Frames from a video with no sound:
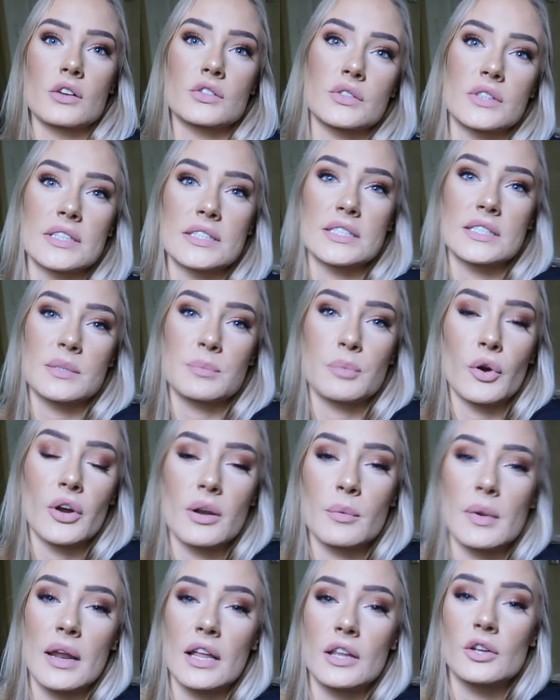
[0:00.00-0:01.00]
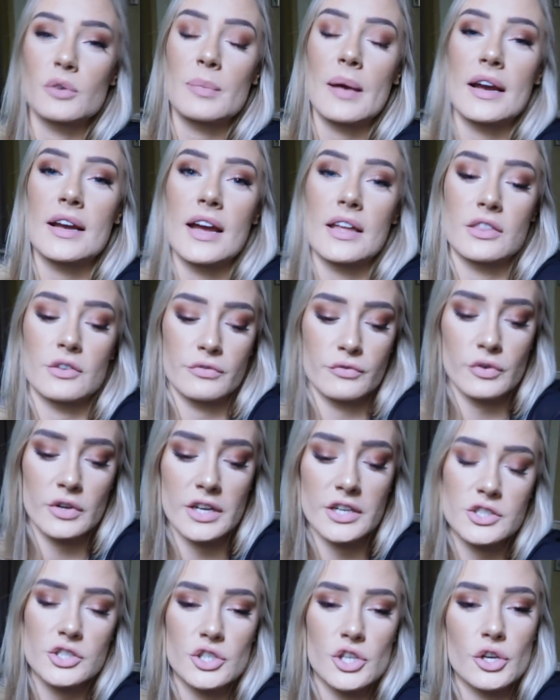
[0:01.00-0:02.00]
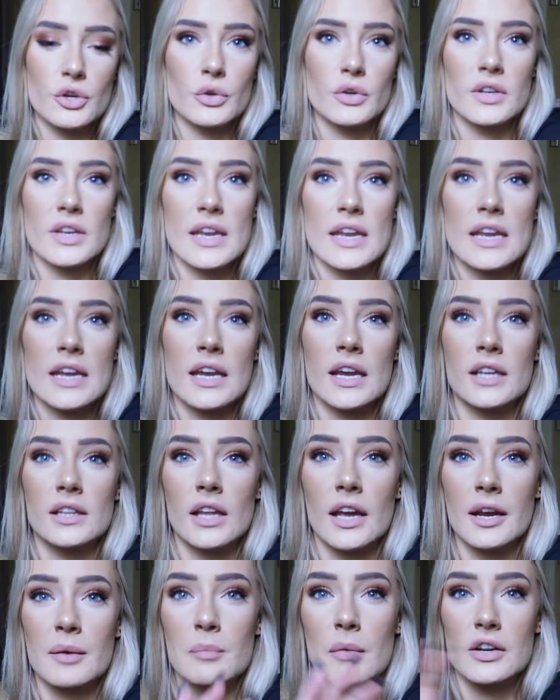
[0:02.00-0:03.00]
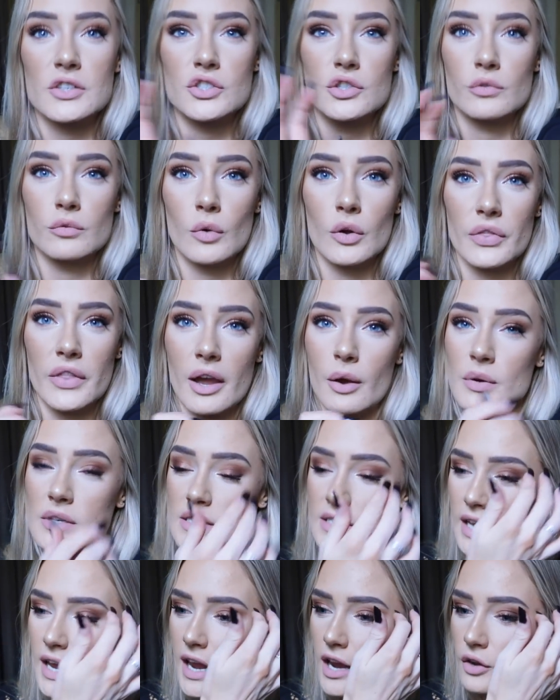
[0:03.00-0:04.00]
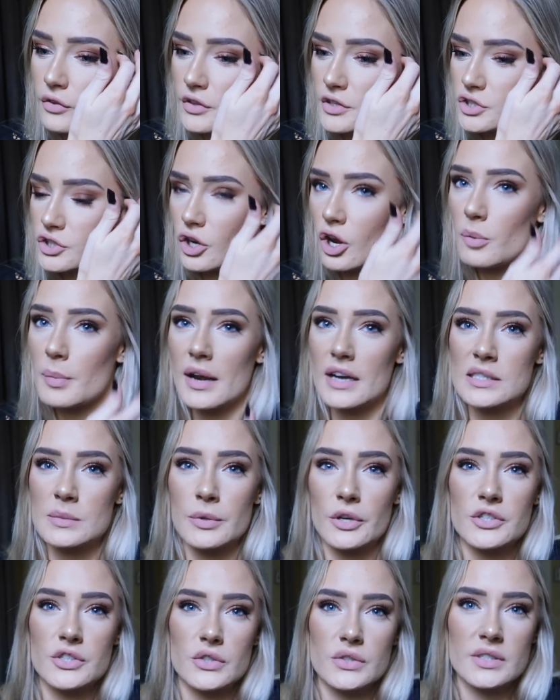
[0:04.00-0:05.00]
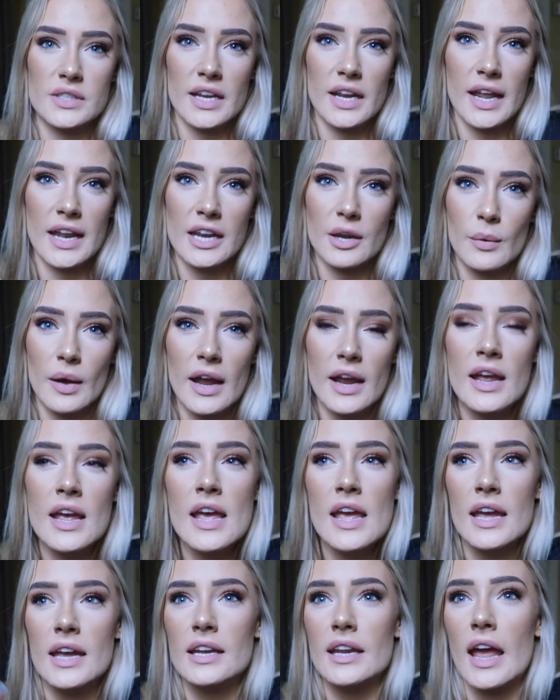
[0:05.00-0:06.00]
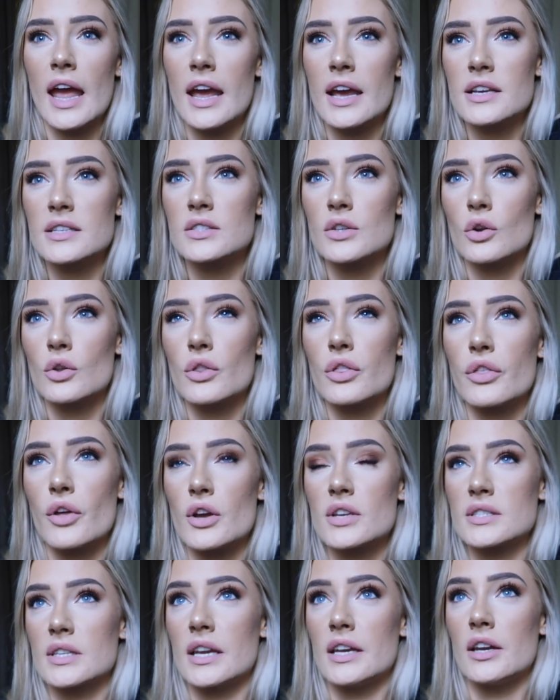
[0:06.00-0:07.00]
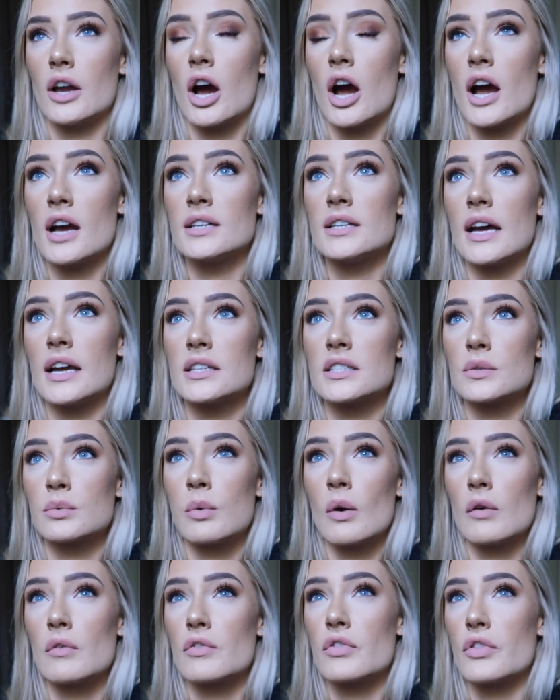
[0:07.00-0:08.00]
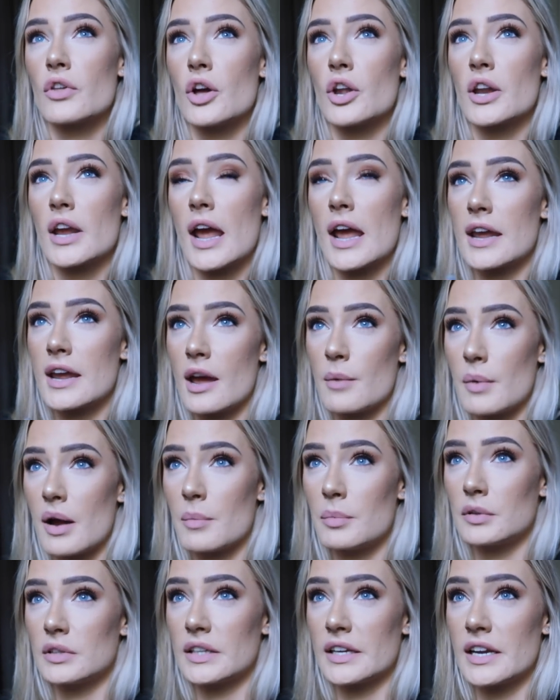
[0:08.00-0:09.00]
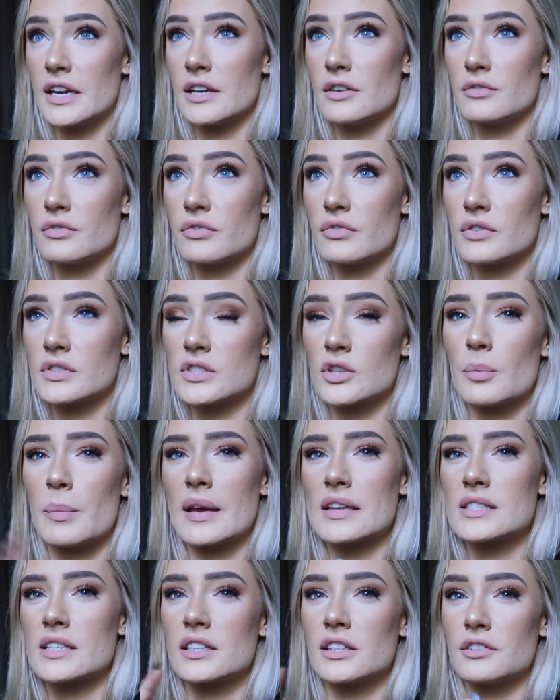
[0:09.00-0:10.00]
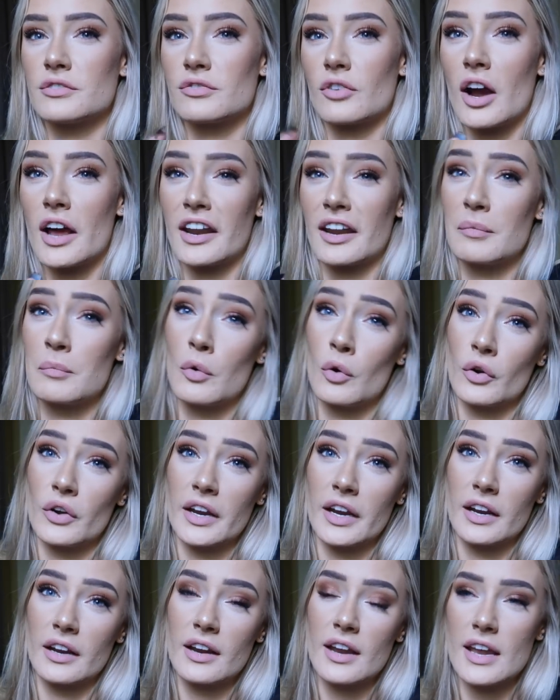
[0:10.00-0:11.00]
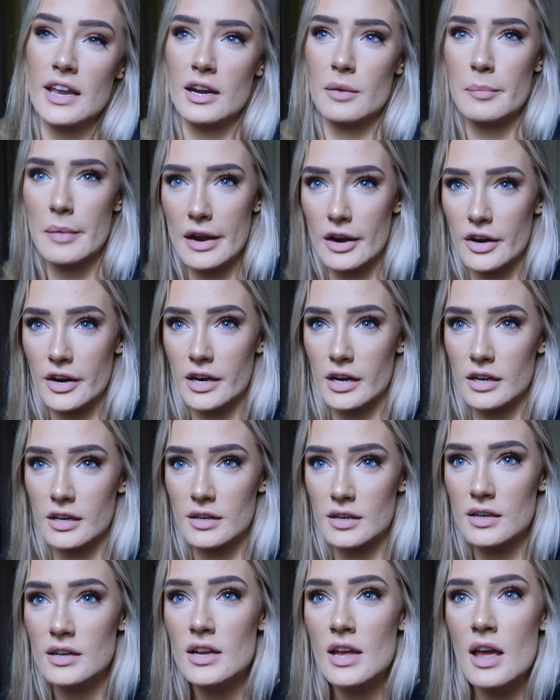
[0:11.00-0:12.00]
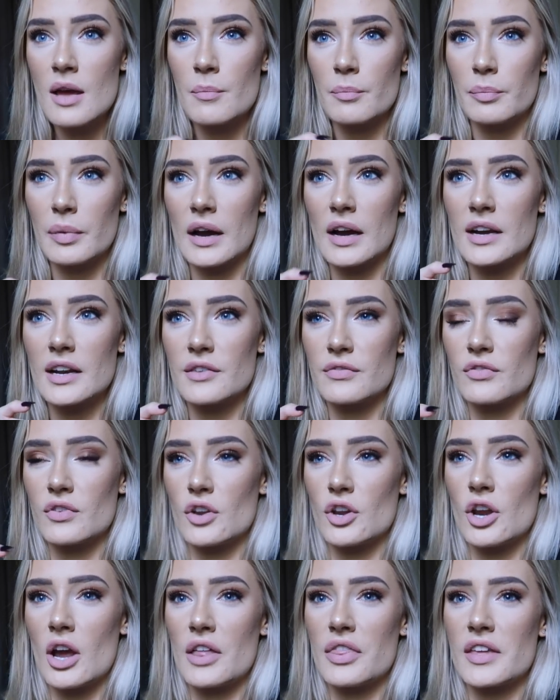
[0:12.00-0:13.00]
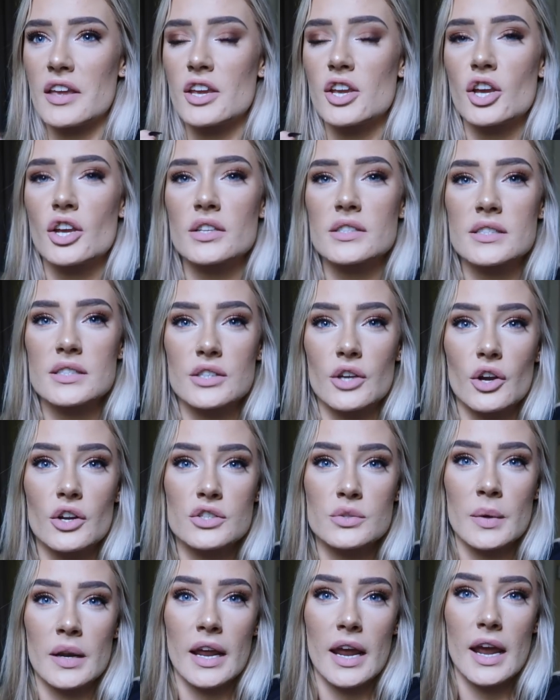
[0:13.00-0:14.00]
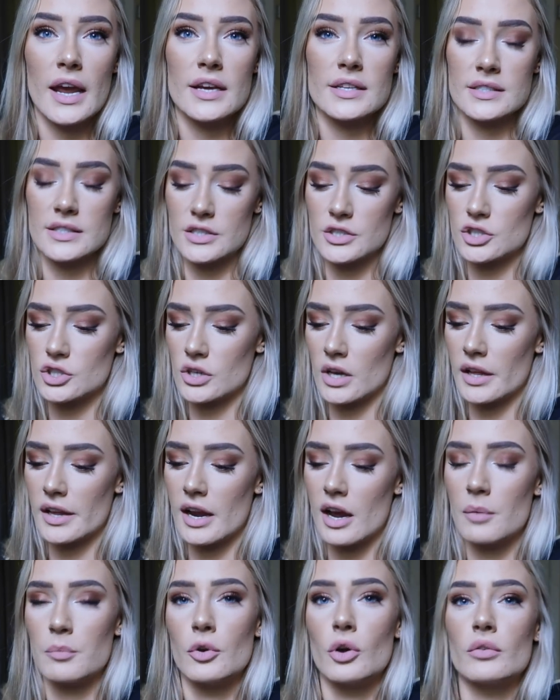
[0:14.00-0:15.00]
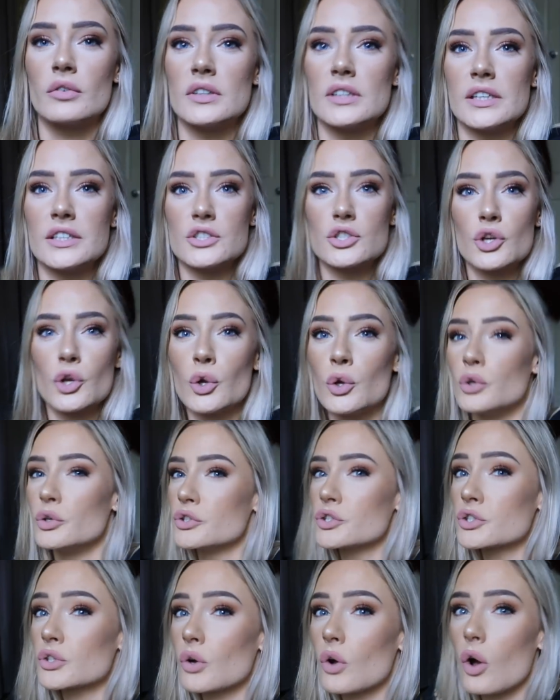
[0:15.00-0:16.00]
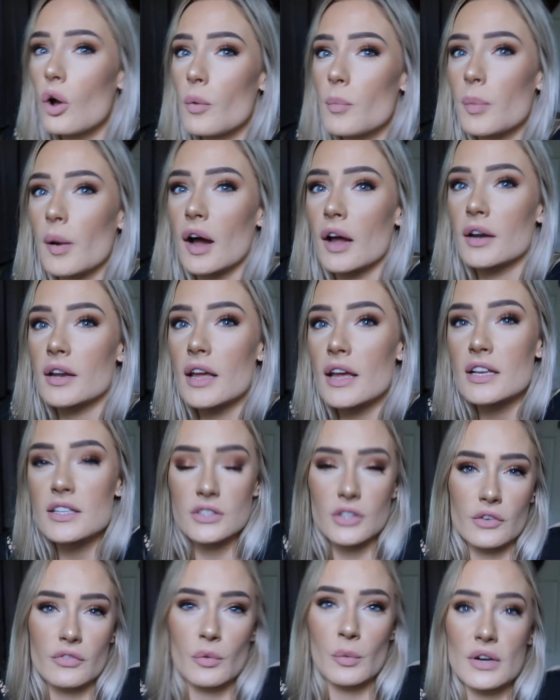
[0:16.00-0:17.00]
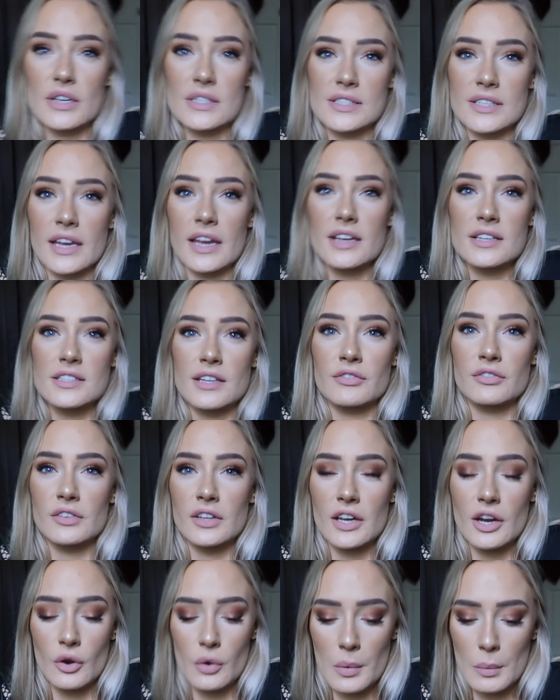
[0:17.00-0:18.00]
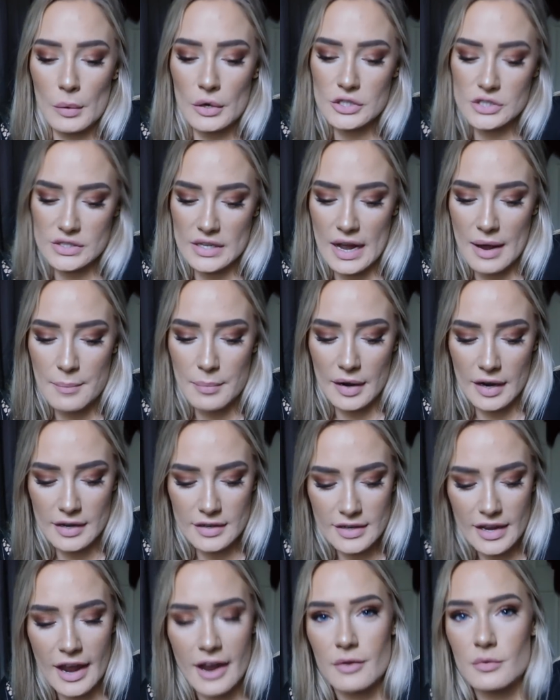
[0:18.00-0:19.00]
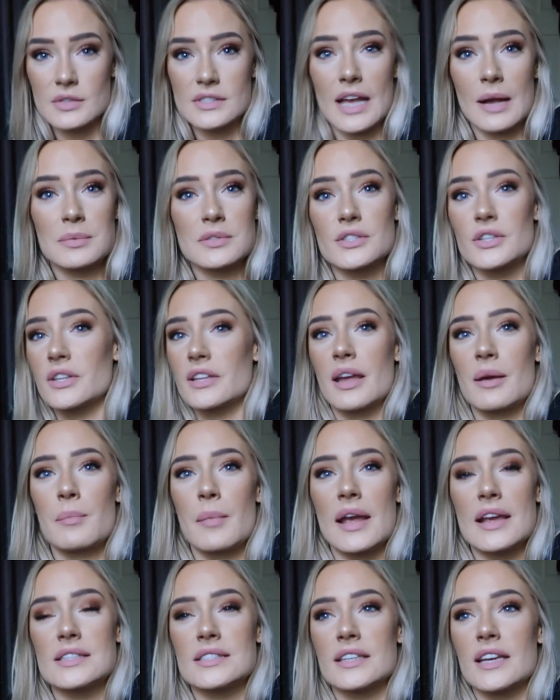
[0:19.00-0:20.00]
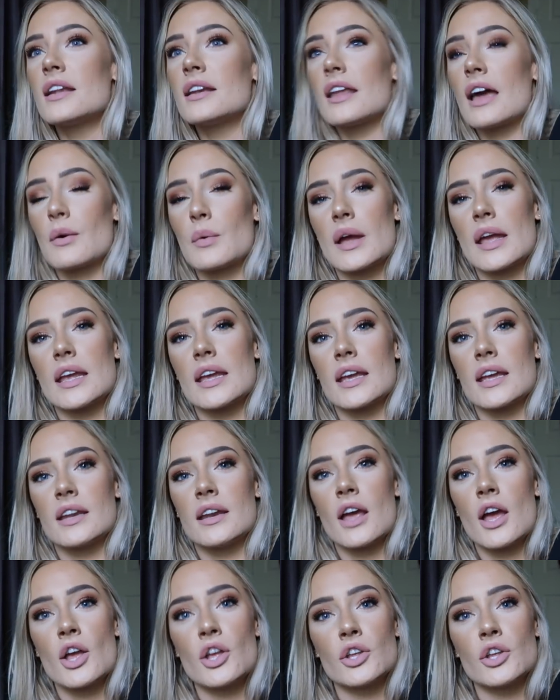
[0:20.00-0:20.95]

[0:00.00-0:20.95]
I was really disappointed when I look back at the footage and you couldn't hear like much of what they were saying on the show but I suppose you'll see it anyway it airs on Thursday night at 12:30 a.m. I believe so basically Friday morning in America but if you I think you can search when it airs in Australia I'm not really too sure but so if you want to see it definitely go and watch that but yeah it was absolutely amazing now we're in